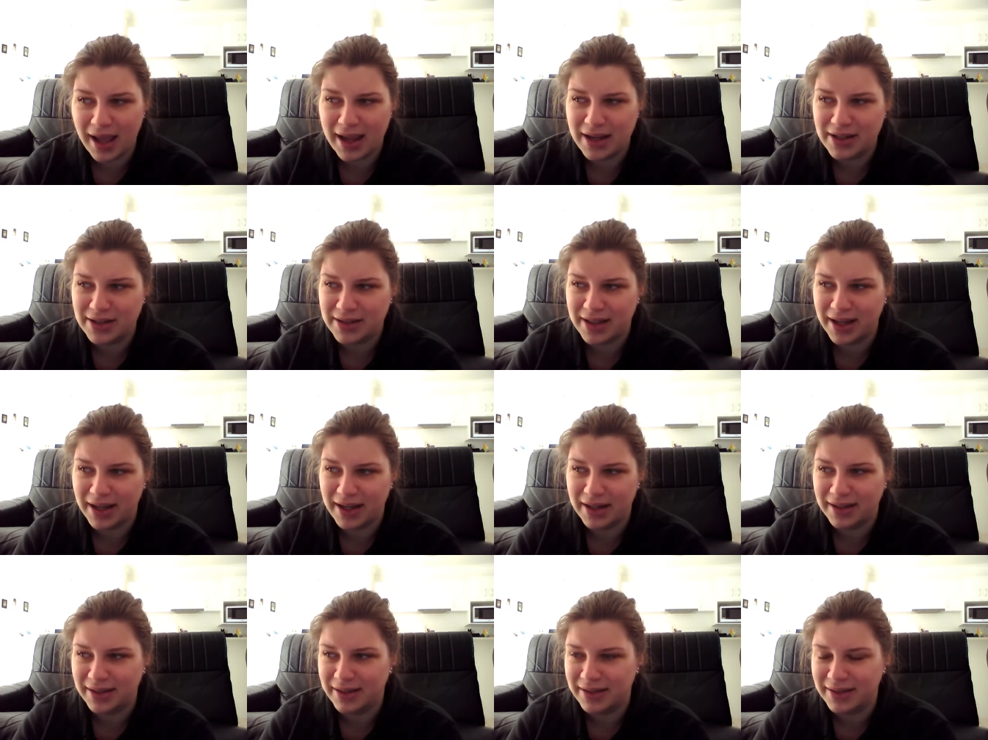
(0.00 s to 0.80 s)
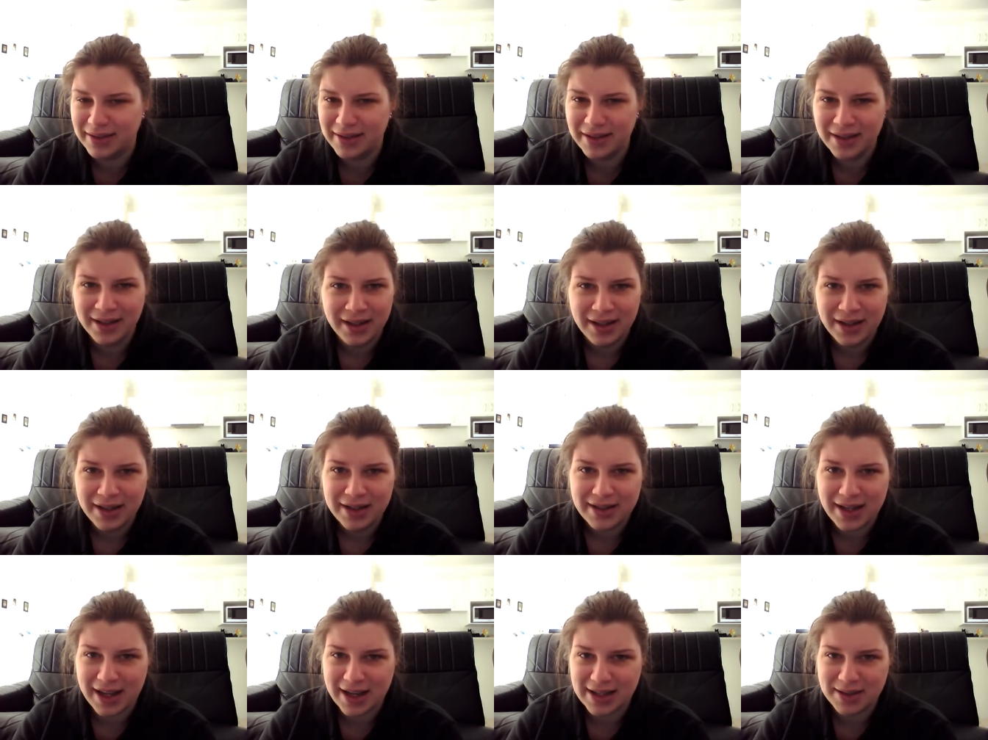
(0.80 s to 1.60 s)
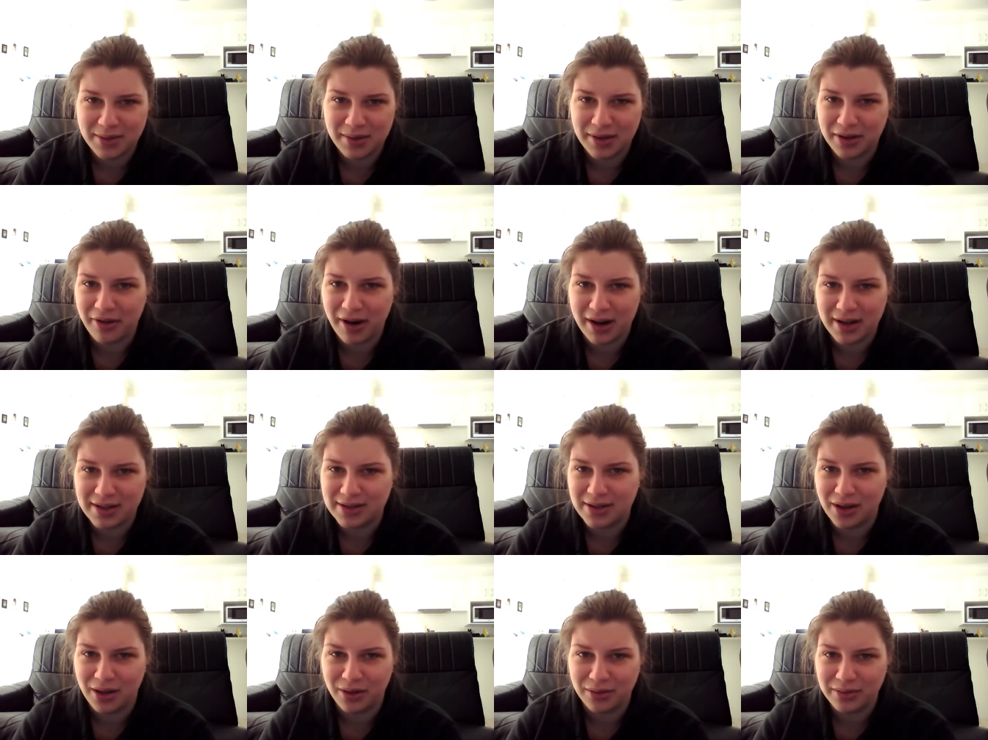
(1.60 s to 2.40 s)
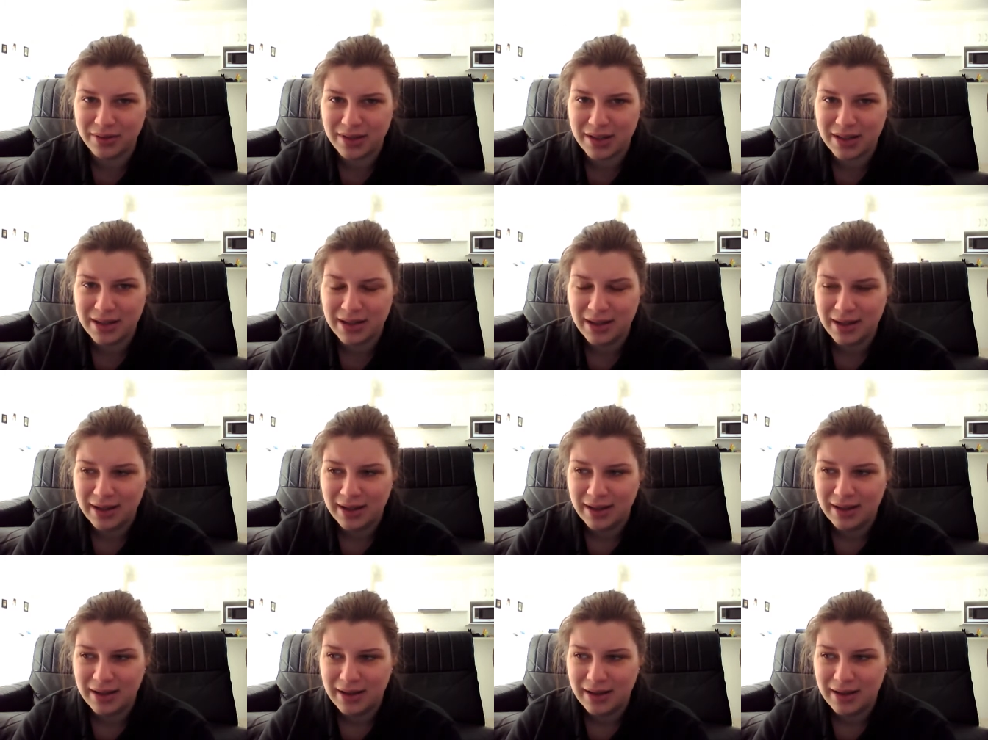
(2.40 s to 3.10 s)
he just kind of takes it with a great salt